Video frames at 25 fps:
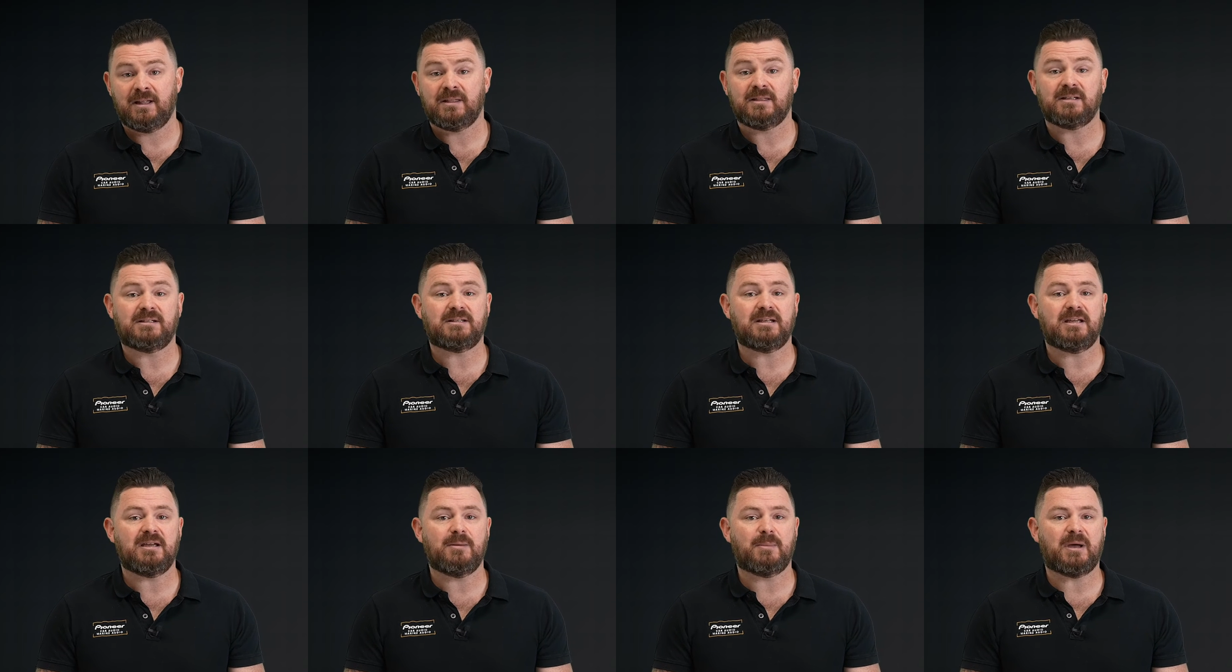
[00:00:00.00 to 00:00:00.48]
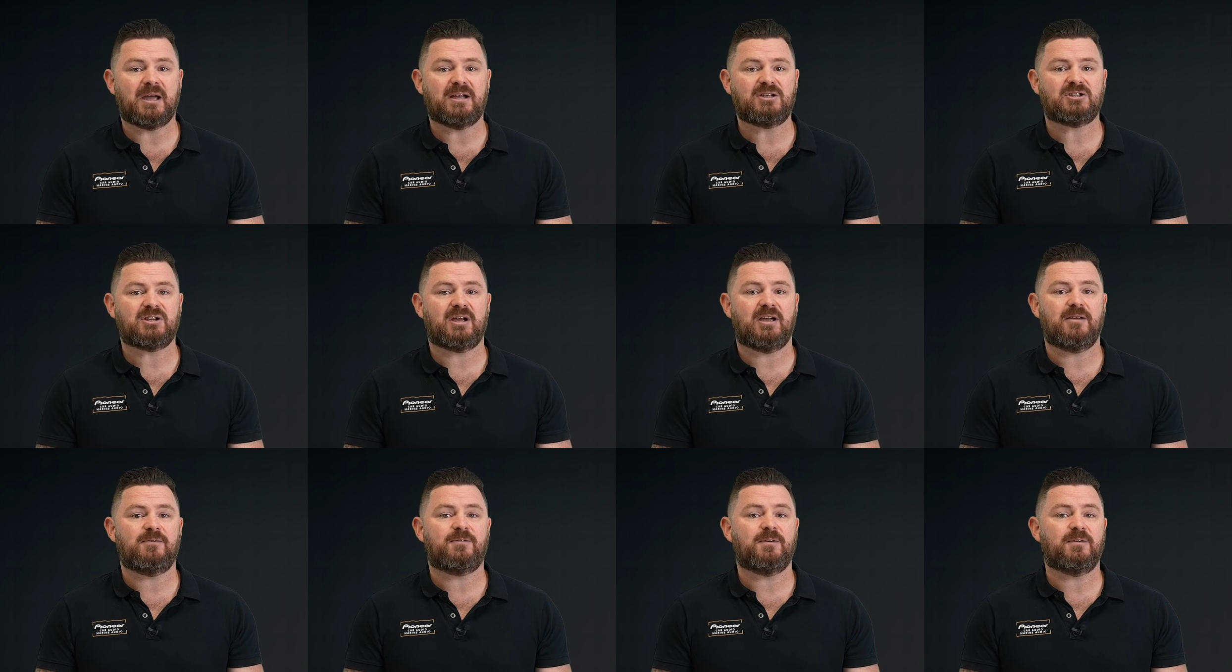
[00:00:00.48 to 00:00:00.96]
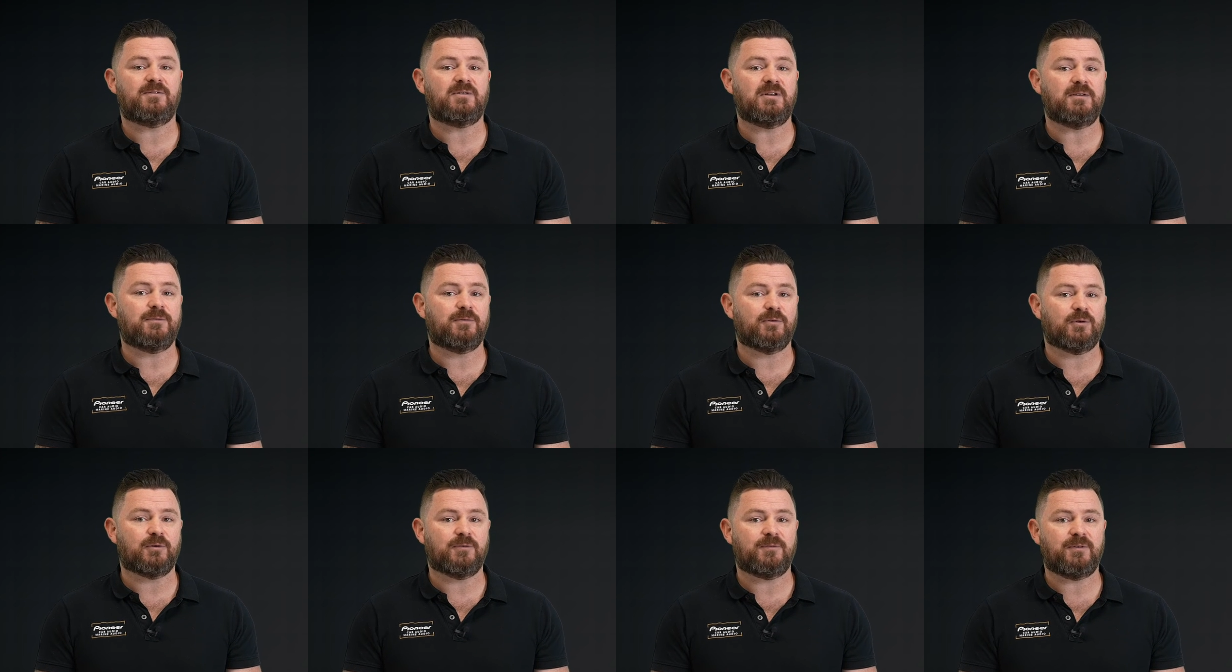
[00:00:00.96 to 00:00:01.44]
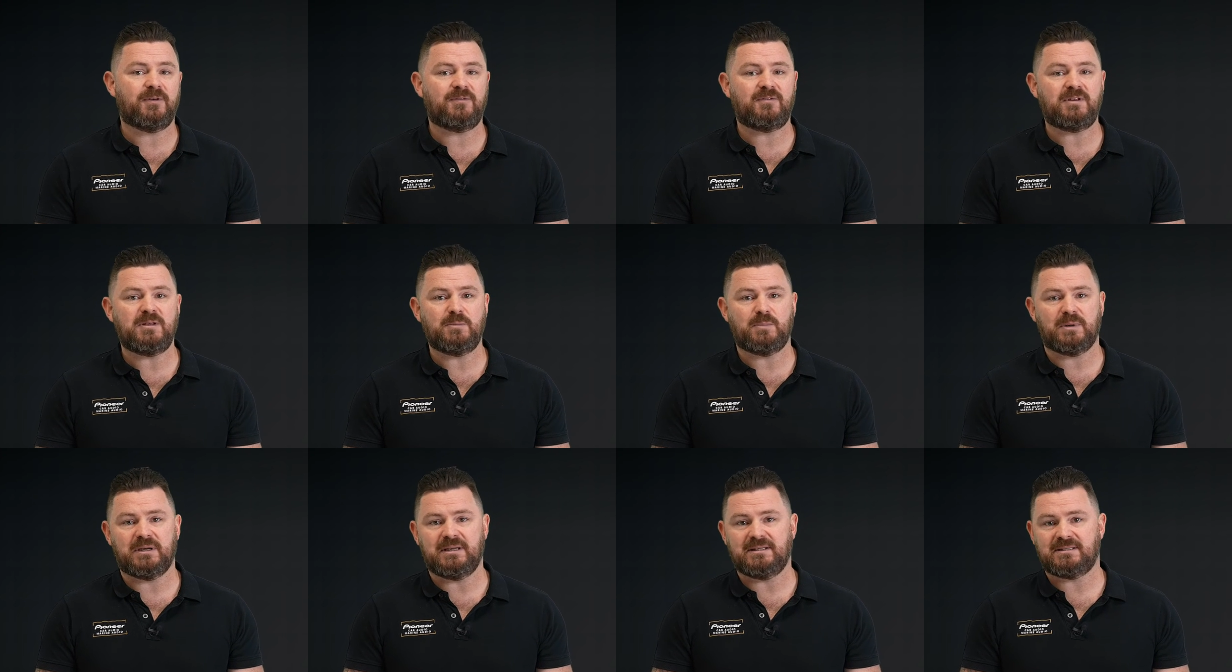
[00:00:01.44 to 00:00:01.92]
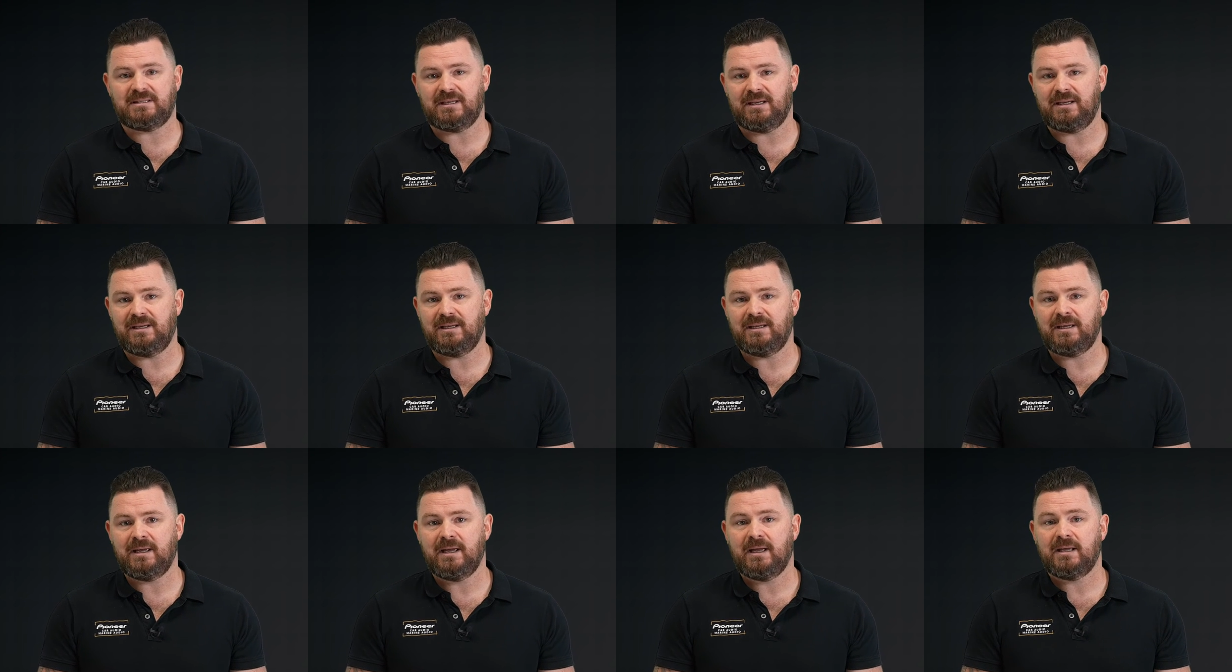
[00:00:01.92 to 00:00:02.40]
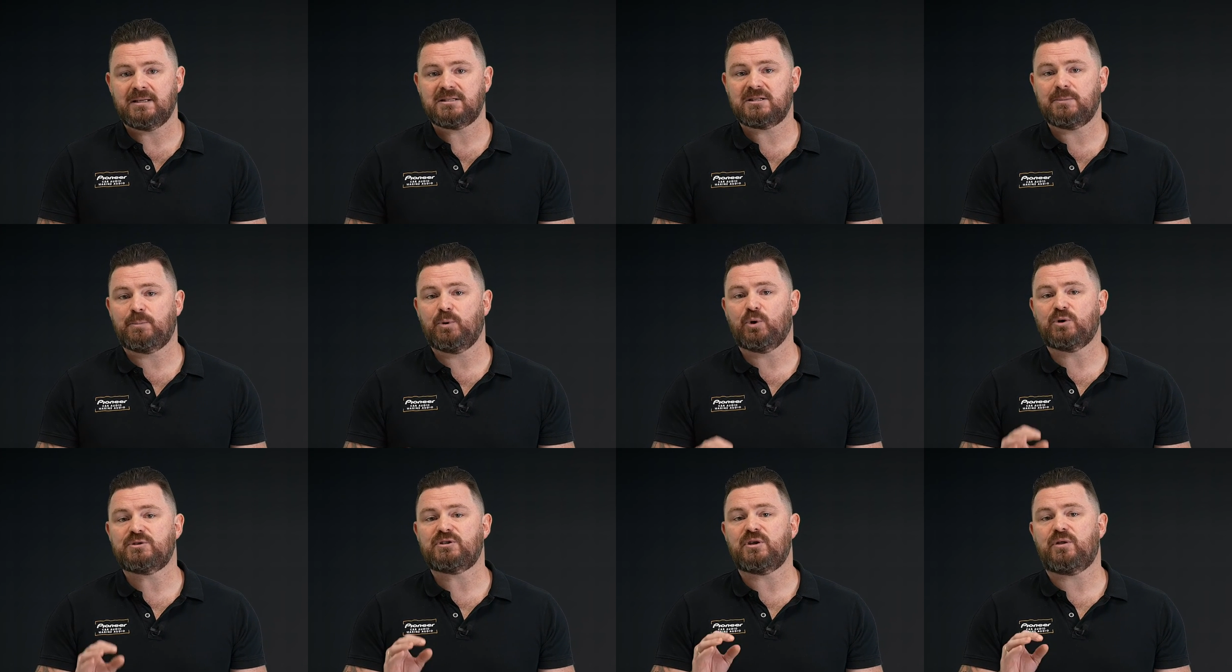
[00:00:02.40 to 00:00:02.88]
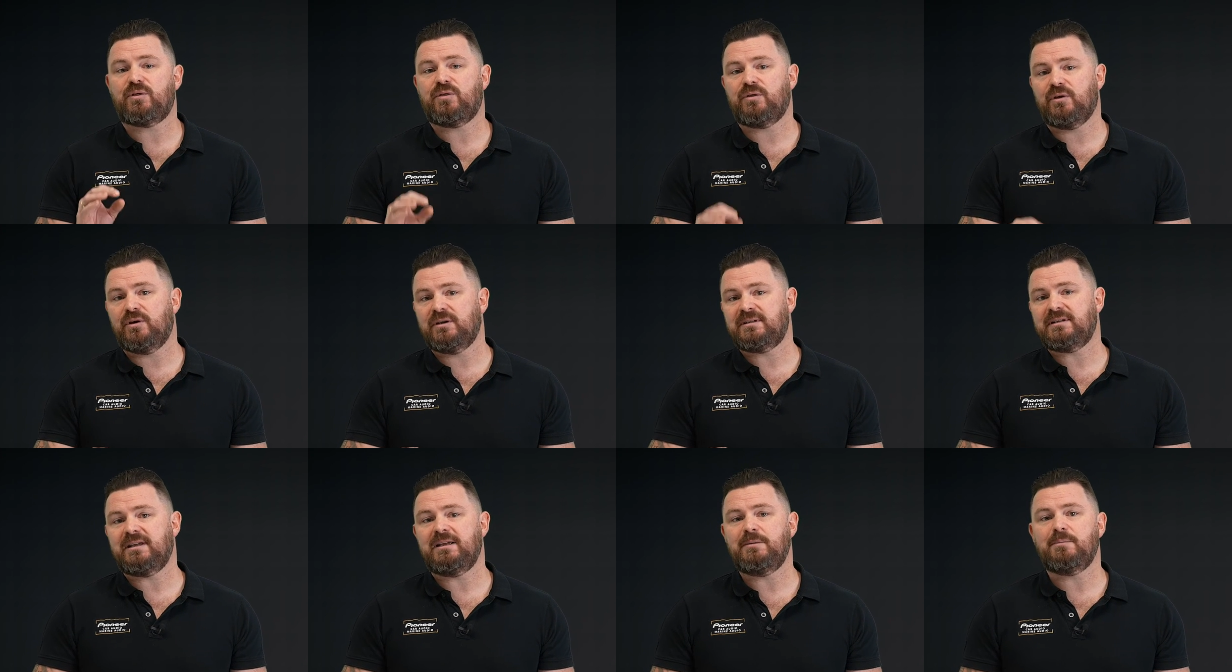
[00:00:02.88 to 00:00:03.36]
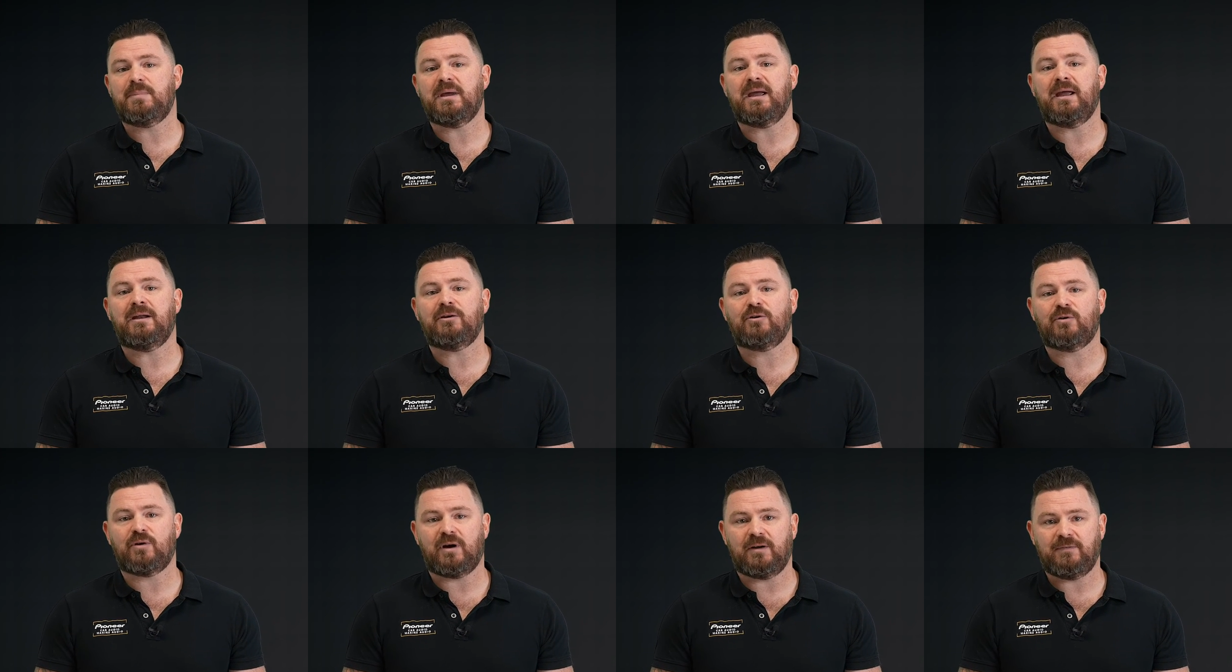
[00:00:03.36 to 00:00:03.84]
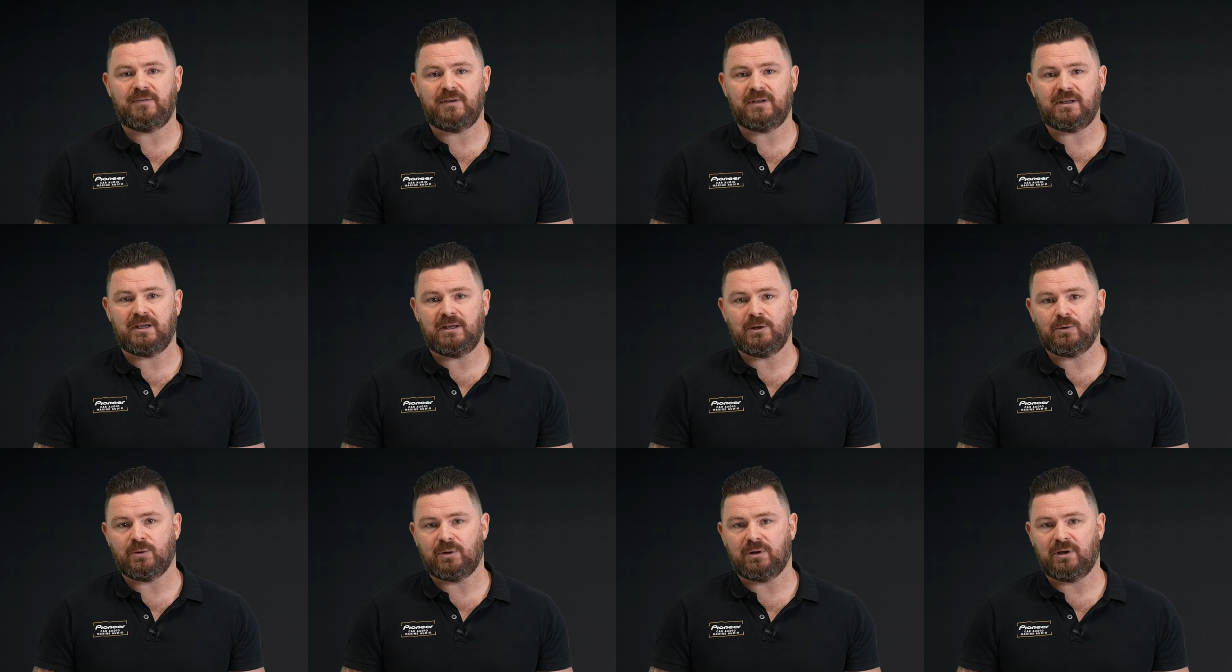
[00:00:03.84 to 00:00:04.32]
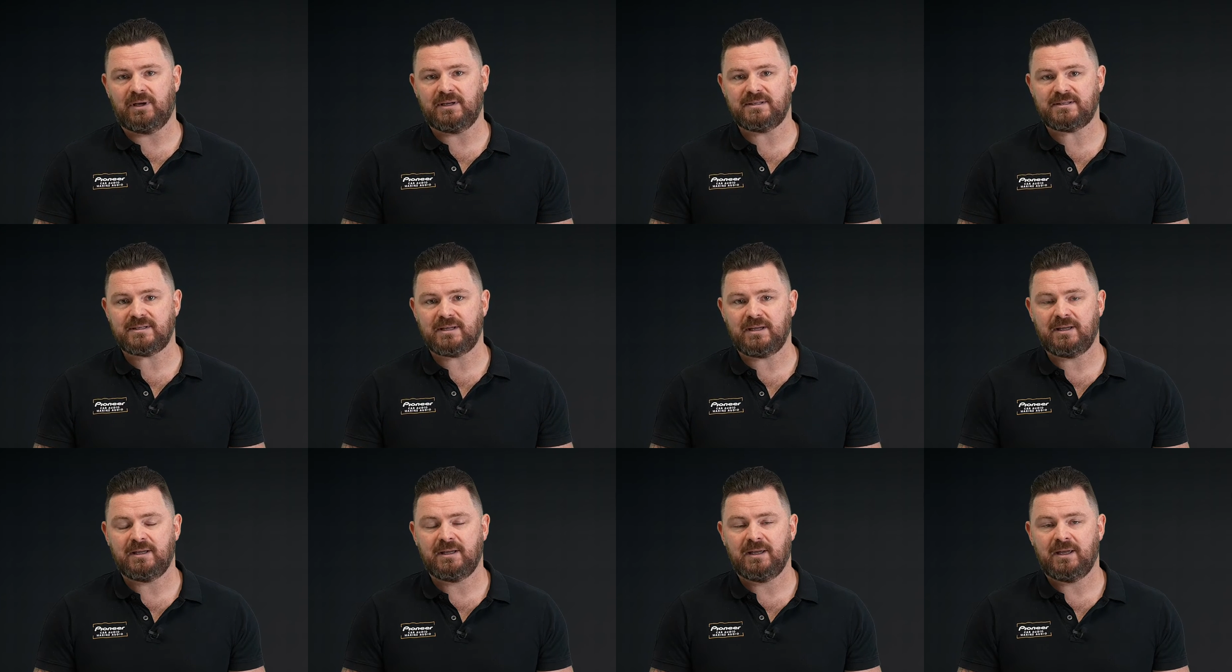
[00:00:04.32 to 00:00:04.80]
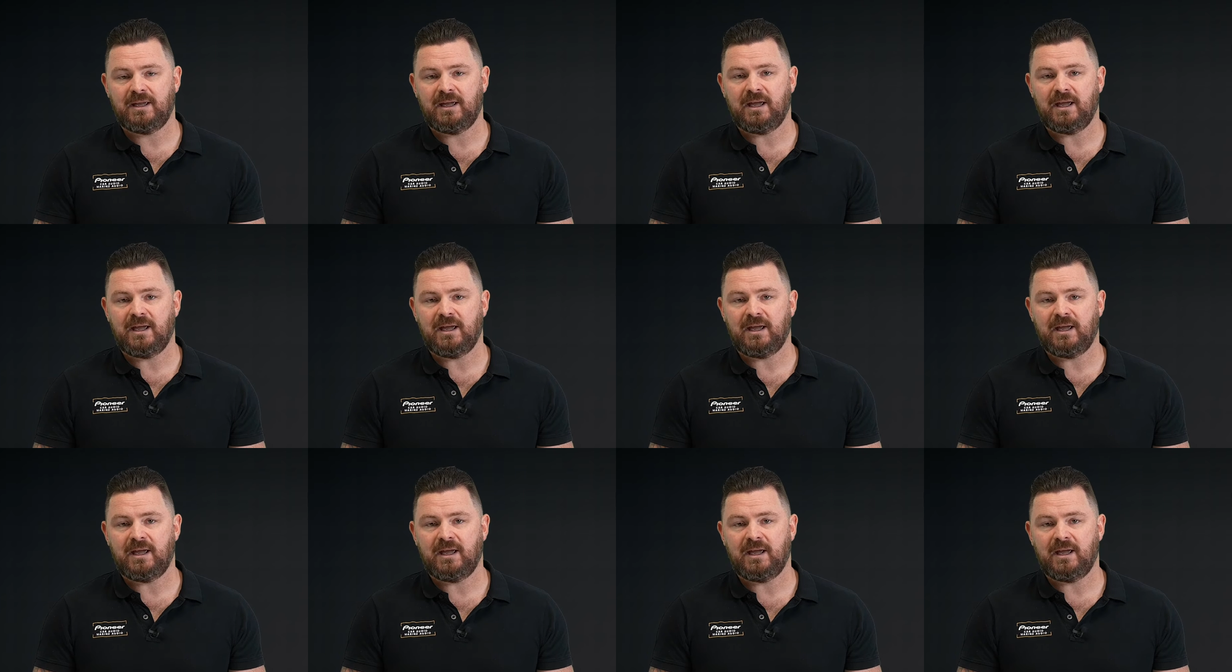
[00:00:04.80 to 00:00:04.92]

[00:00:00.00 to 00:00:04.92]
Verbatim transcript: The DMHA 5450BT supports a 13 band graphic equalizer,